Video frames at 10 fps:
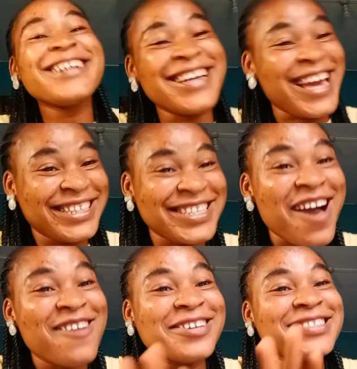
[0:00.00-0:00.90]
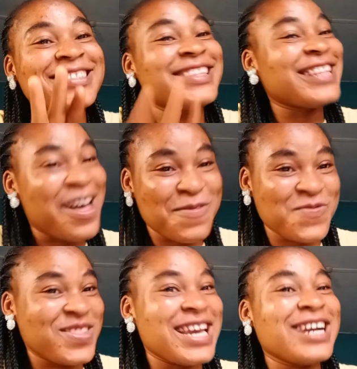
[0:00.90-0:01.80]
Guys, I was
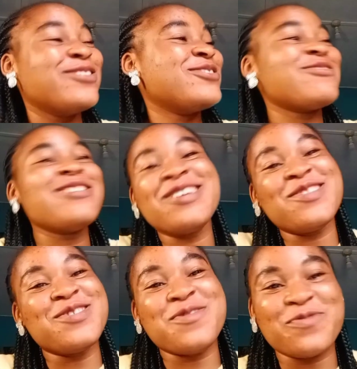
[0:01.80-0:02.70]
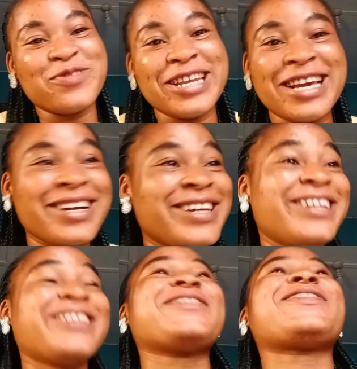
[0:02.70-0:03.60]
laughing, like I was running on the floor, like
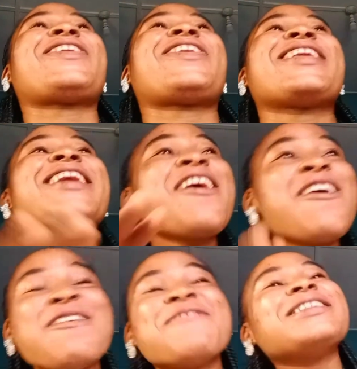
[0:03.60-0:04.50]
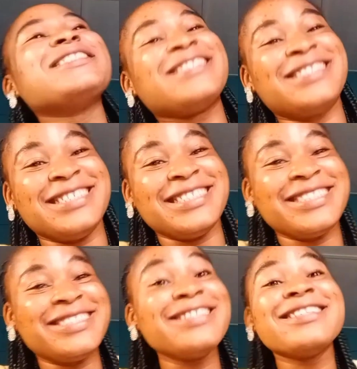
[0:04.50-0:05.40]
What is this?
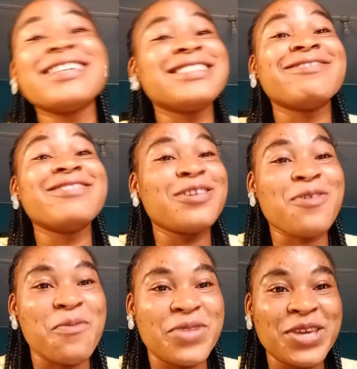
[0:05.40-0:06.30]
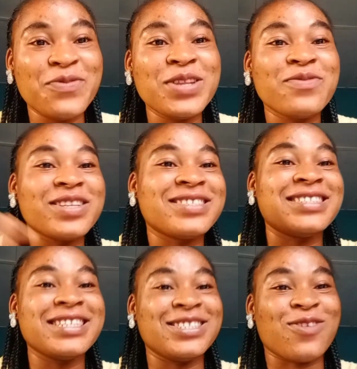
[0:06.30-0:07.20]
Not a real comedy. Even if they
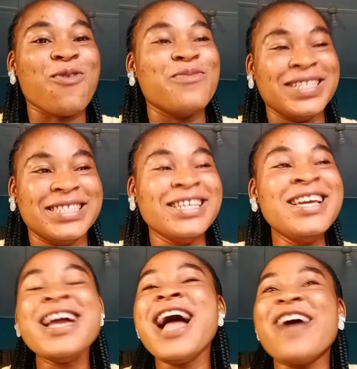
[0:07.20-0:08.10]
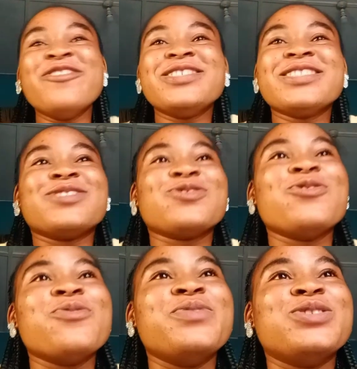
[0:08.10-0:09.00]
stage the comedy, I don't think it's
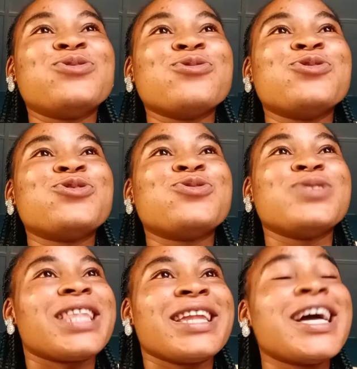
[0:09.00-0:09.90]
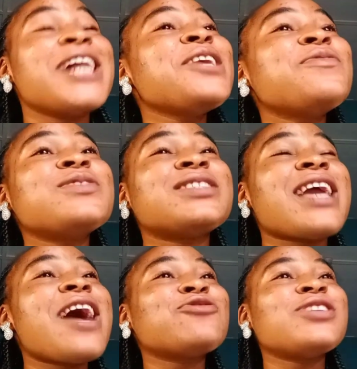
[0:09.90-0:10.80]
gonna be so sweet like that. And if
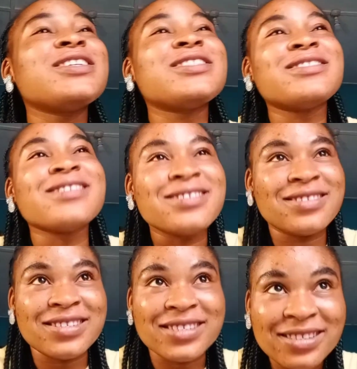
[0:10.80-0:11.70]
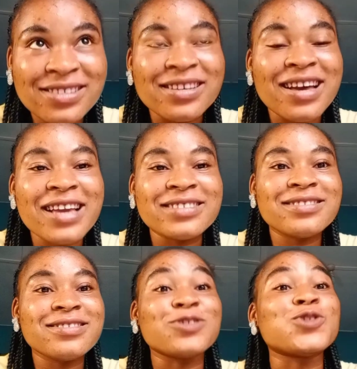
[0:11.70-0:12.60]
they actually stage it,
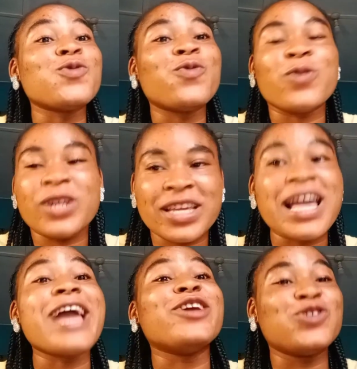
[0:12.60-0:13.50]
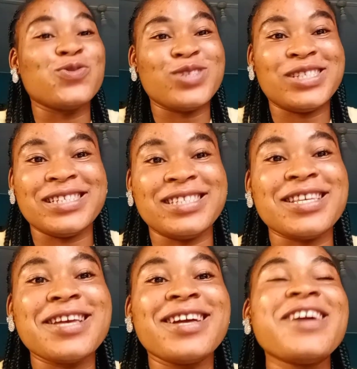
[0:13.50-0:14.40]
guys, it's so funny. I enjoyed watching it.
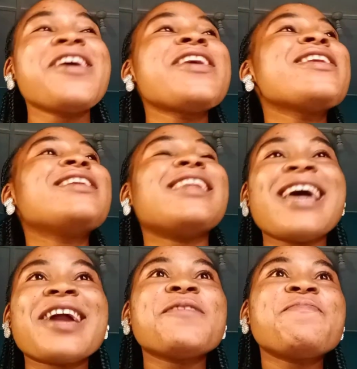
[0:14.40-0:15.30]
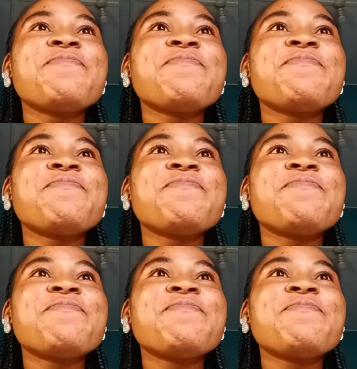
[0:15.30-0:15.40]
Like,